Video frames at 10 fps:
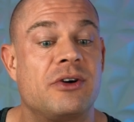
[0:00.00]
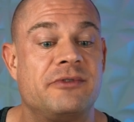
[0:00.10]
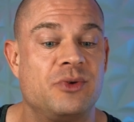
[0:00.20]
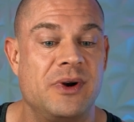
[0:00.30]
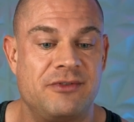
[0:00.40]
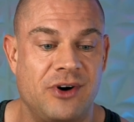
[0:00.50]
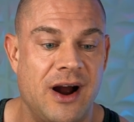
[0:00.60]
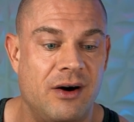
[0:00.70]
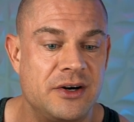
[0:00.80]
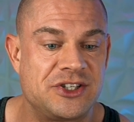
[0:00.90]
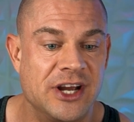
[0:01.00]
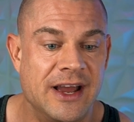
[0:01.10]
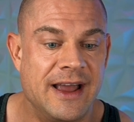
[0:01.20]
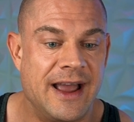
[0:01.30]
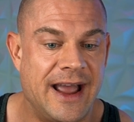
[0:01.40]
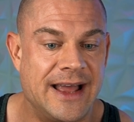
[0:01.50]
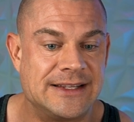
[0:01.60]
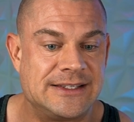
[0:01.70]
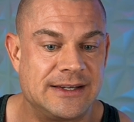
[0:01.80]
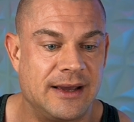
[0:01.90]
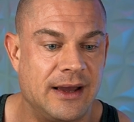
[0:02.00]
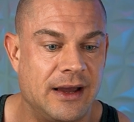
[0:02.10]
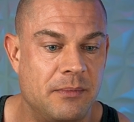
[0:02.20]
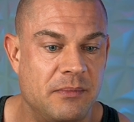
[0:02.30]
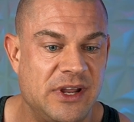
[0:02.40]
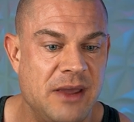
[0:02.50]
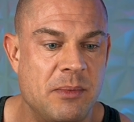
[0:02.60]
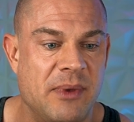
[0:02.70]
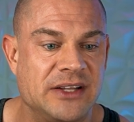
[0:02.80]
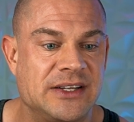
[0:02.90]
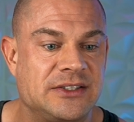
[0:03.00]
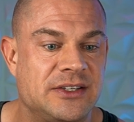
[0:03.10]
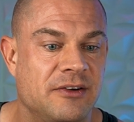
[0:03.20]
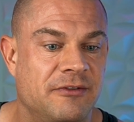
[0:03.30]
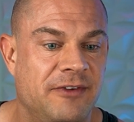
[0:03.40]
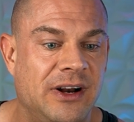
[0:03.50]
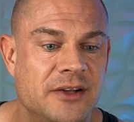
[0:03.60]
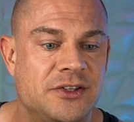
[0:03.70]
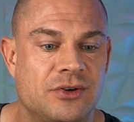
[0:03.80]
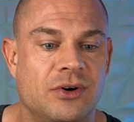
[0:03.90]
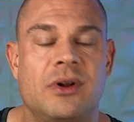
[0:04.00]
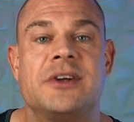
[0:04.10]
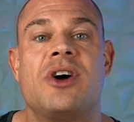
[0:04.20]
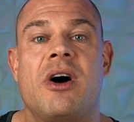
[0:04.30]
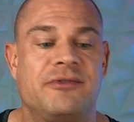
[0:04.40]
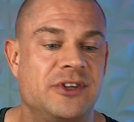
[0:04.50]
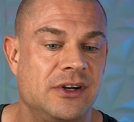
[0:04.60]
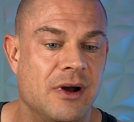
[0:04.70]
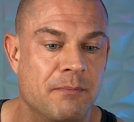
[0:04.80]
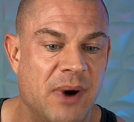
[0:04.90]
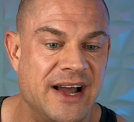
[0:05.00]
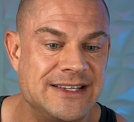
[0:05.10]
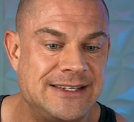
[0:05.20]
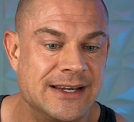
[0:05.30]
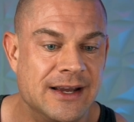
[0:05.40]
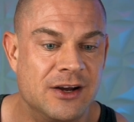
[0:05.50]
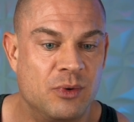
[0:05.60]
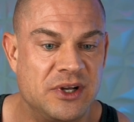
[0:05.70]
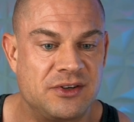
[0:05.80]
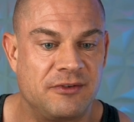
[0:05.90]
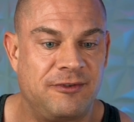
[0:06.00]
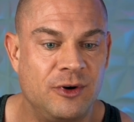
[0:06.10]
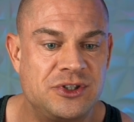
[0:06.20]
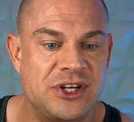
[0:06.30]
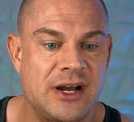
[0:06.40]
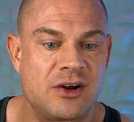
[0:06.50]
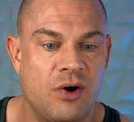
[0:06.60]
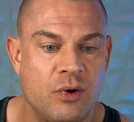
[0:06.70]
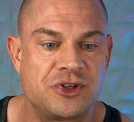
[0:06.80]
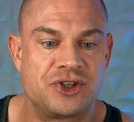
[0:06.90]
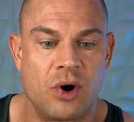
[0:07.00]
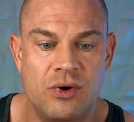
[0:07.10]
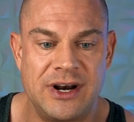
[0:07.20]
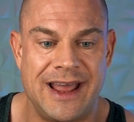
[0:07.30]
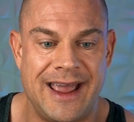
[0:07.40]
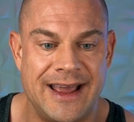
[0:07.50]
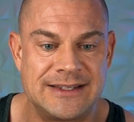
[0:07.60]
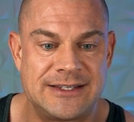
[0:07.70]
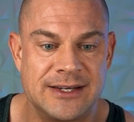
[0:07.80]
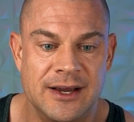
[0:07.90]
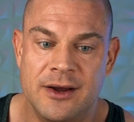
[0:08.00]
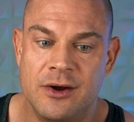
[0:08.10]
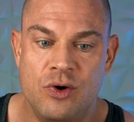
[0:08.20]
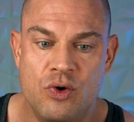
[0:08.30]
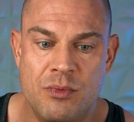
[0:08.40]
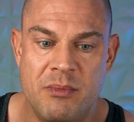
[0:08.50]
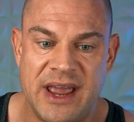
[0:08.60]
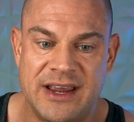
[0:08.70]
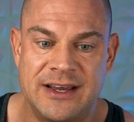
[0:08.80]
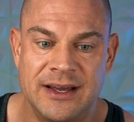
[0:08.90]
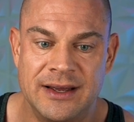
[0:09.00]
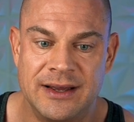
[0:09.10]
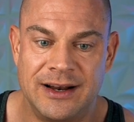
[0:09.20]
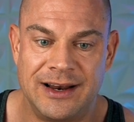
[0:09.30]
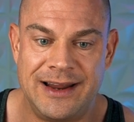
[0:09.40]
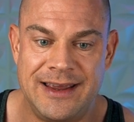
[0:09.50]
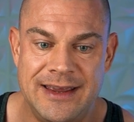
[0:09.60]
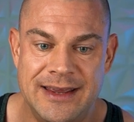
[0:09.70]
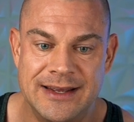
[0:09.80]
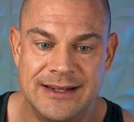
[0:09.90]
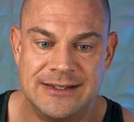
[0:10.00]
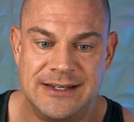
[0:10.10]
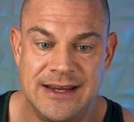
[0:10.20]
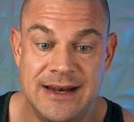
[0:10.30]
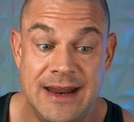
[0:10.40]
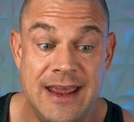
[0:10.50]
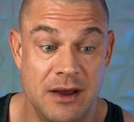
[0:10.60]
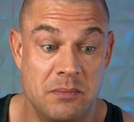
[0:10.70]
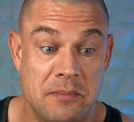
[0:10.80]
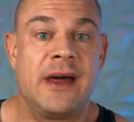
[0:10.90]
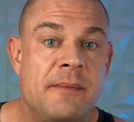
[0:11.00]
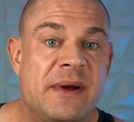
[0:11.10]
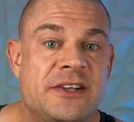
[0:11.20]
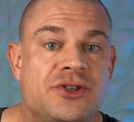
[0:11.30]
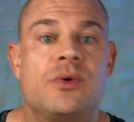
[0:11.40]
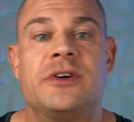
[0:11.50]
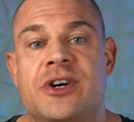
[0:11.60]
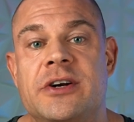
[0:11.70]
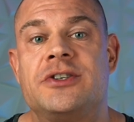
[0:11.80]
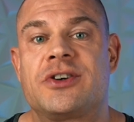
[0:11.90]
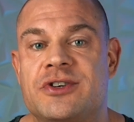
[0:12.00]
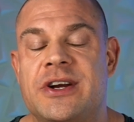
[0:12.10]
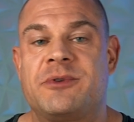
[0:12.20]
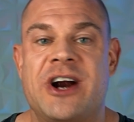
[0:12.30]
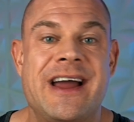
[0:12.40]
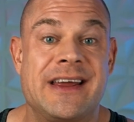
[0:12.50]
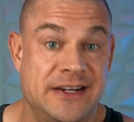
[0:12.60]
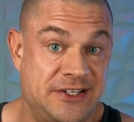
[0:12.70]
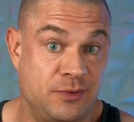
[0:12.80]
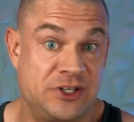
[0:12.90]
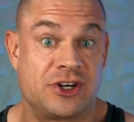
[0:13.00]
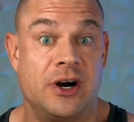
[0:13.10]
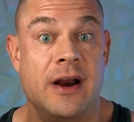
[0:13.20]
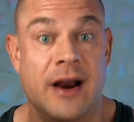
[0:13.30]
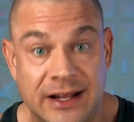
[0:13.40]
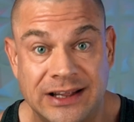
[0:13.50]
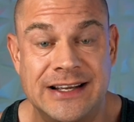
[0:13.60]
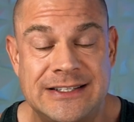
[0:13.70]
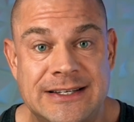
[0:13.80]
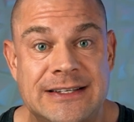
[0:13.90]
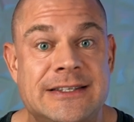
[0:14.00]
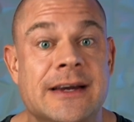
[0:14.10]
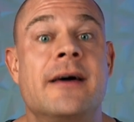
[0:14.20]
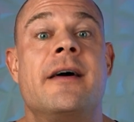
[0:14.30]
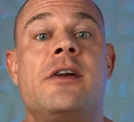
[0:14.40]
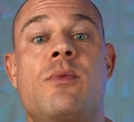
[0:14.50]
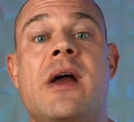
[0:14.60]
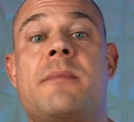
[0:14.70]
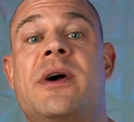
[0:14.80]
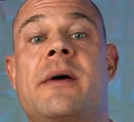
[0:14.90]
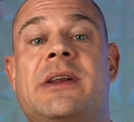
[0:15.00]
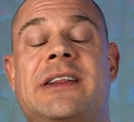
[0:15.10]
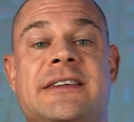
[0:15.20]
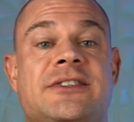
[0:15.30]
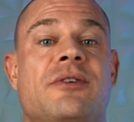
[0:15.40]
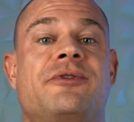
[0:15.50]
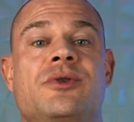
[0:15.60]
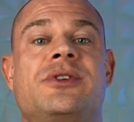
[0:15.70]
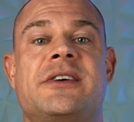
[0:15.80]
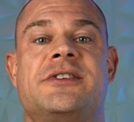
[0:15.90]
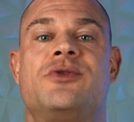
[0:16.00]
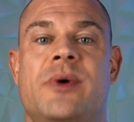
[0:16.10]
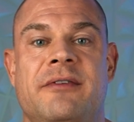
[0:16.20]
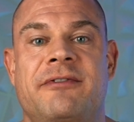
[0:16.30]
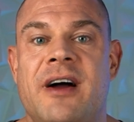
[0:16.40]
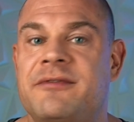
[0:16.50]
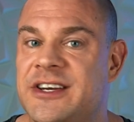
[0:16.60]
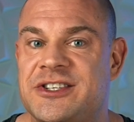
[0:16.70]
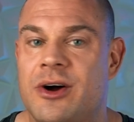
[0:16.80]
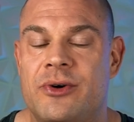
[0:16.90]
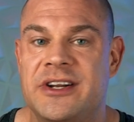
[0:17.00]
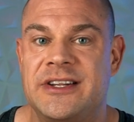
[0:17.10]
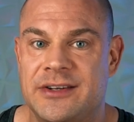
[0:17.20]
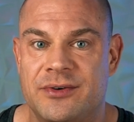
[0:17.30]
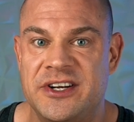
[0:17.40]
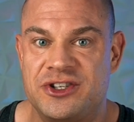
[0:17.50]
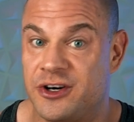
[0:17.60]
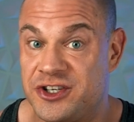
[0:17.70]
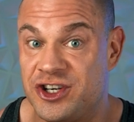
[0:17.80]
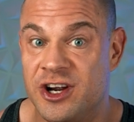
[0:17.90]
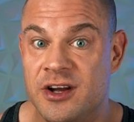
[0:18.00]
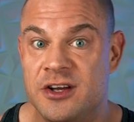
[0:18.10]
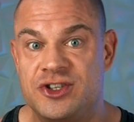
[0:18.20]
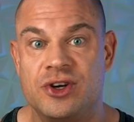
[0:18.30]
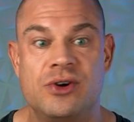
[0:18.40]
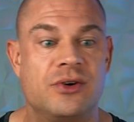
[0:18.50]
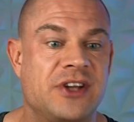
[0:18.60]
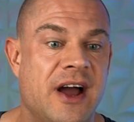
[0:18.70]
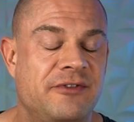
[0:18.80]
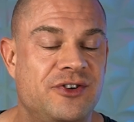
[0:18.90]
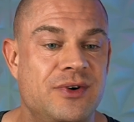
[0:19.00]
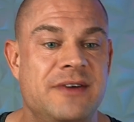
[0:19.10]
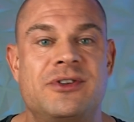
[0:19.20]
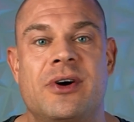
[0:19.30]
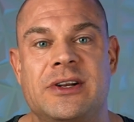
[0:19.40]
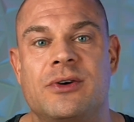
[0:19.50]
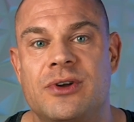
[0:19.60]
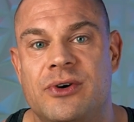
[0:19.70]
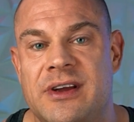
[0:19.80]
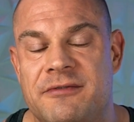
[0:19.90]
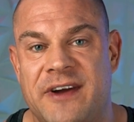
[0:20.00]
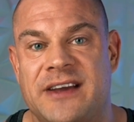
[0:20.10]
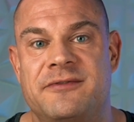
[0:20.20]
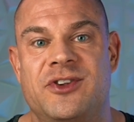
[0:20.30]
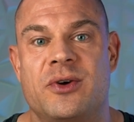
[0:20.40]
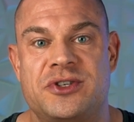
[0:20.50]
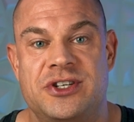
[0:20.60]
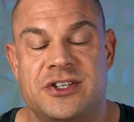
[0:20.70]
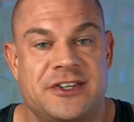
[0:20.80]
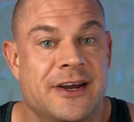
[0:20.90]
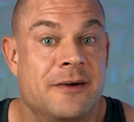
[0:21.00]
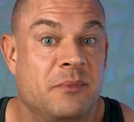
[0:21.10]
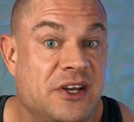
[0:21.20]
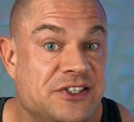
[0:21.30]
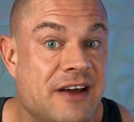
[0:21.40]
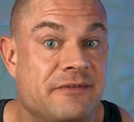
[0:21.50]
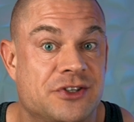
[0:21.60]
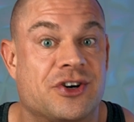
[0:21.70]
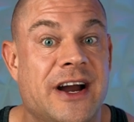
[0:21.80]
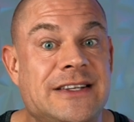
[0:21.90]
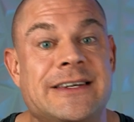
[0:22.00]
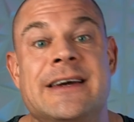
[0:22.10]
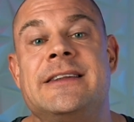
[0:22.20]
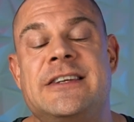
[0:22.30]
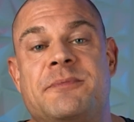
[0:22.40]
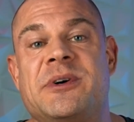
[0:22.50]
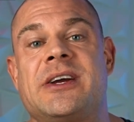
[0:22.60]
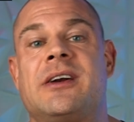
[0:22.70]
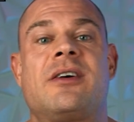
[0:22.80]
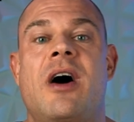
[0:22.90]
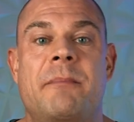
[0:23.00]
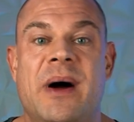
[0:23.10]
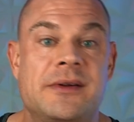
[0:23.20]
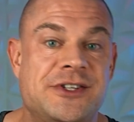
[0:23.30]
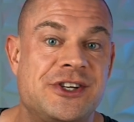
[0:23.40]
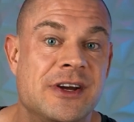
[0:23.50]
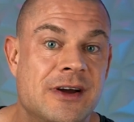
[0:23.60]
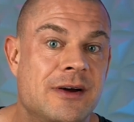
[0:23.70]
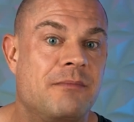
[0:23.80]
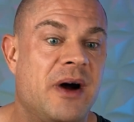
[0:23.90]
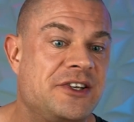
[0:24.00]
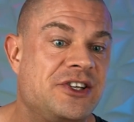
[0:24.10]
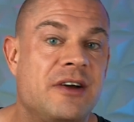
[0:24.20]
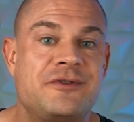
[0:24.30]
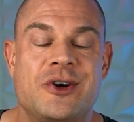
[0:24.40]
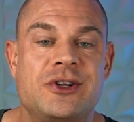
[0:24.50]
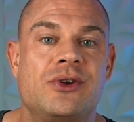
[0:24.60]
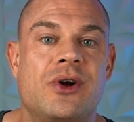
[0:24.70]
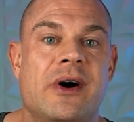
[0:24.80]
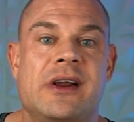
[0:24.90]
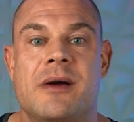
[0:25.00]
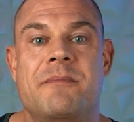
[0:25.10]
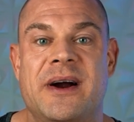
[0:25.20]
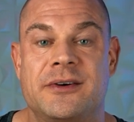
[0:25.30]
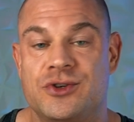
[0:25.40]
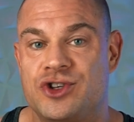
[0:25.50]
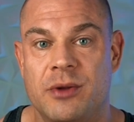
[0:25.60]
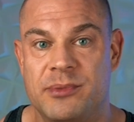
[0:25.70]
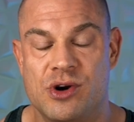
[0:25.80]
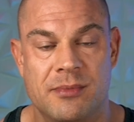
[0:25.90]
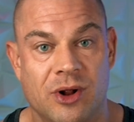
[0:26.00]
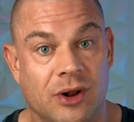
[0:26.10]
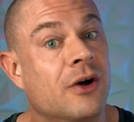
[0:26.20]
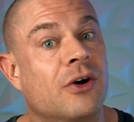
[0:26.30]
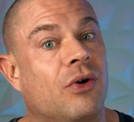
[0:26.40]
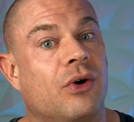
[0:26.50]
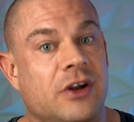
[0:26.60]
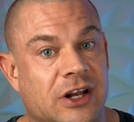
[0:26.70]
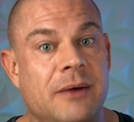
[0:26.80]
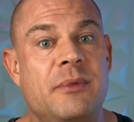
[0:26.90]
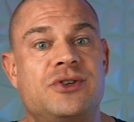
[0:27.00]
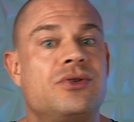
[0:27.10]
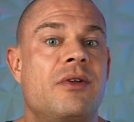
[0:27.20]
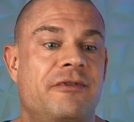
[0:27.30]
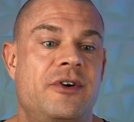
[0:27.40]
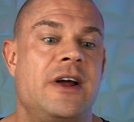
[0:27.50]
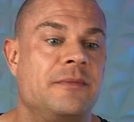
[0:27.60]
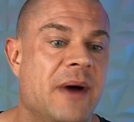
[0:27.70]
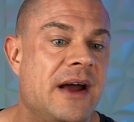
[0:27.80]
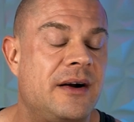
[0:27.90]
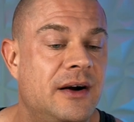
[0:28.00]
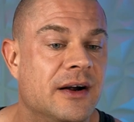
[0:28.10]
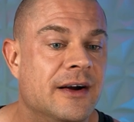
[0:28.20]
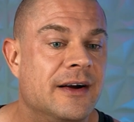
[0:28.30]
over 24 hours. And keep in mind that vilanterol is often combined with flutacosone and umeclidinium. And a beta-2 adrenergic receptor agonists, which are not listed on the WADA prohibited list of 2025. Yes, I already did the research, so you don't have to, even though I don't know the effective dosages because I haven't tried these particular compounds myself, so I don't know how they compare to salbutamol or clenbuterol for that matter.